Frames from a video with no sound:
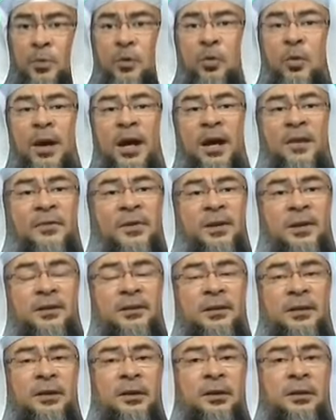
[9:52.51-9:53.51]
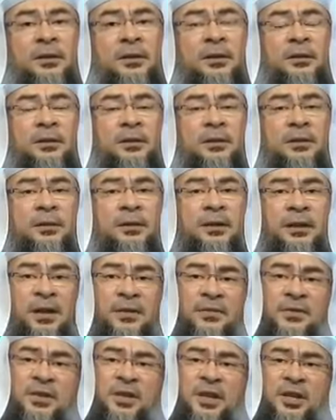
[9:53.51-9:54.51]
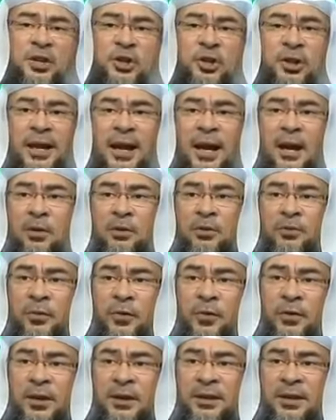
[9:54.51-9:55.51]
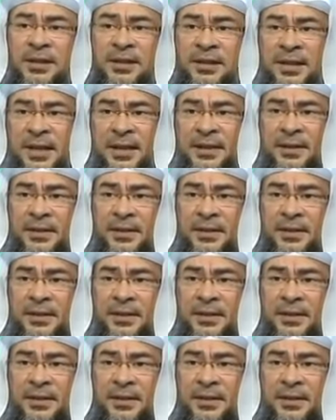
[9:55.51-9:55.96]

And whoever gives the shroud for the